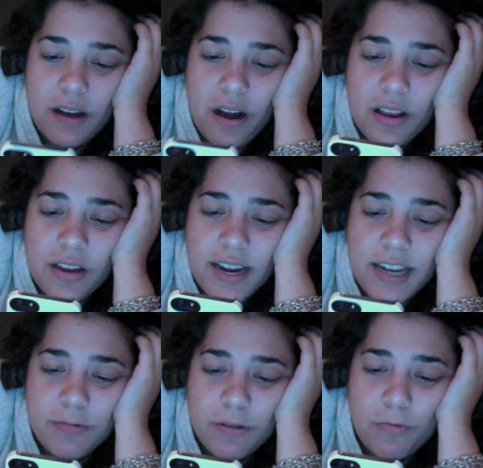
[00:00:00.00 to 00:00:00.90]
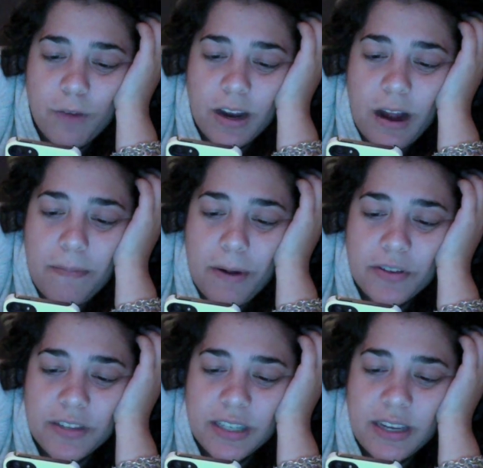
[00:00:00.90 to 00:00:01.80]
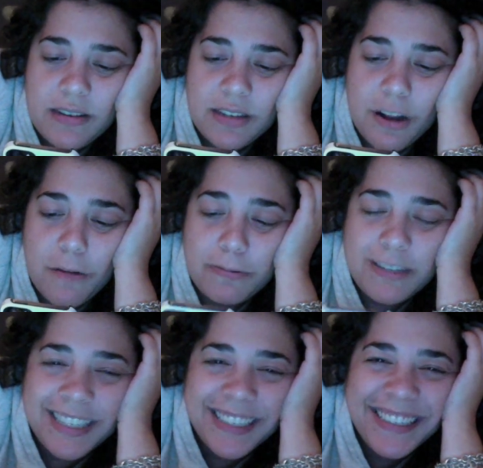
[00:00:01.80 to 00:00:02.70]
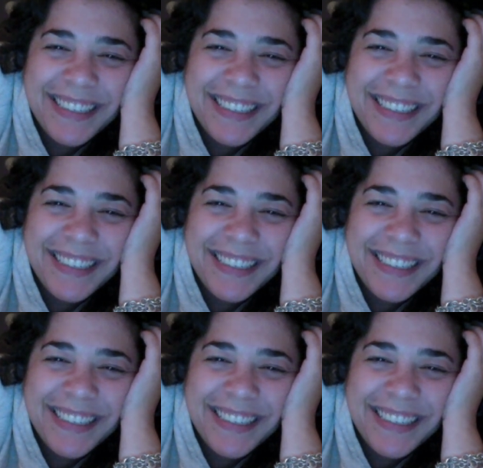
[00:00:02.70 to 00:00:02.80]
the holidays with Rick up on the ski slopes.